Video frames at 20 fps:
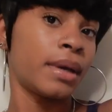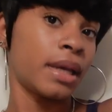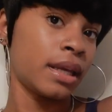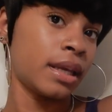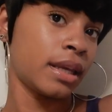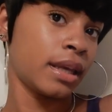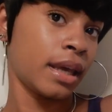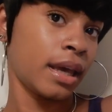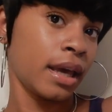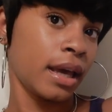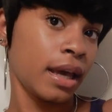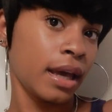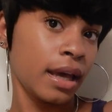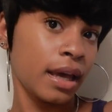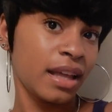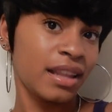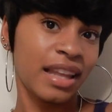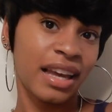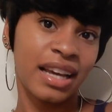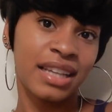But
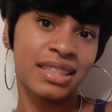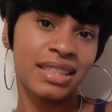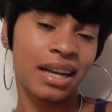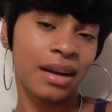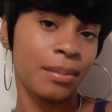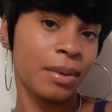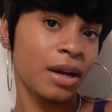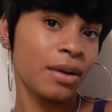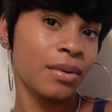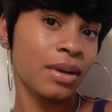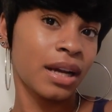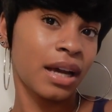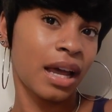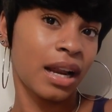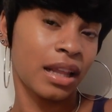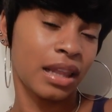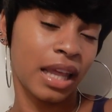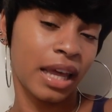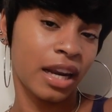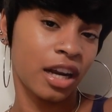yeah, like I said, I probably would have
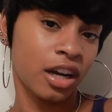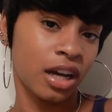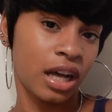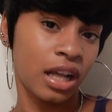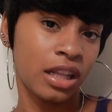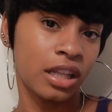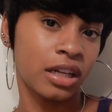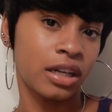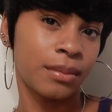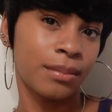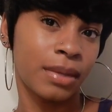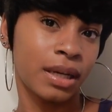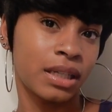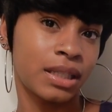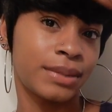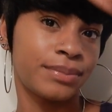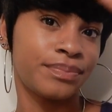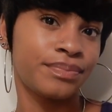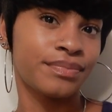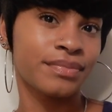got a lighter color, but
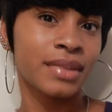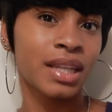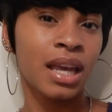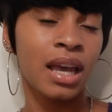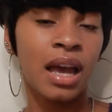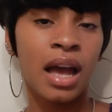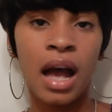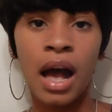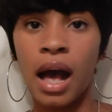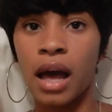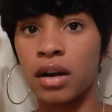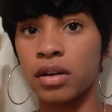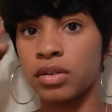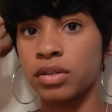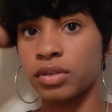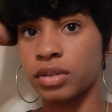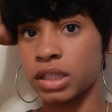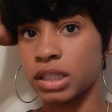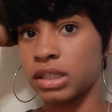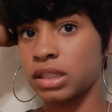I don't
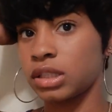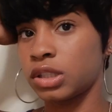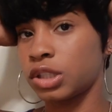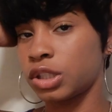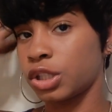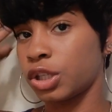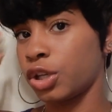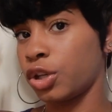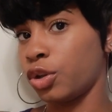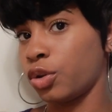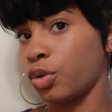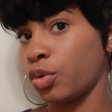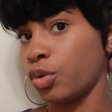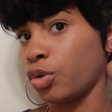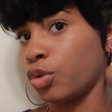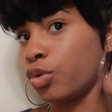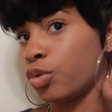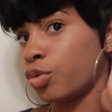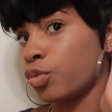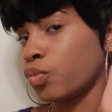know, this is
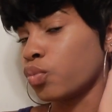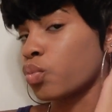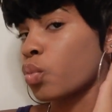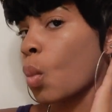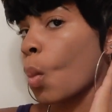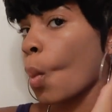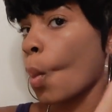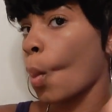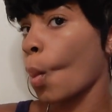cute.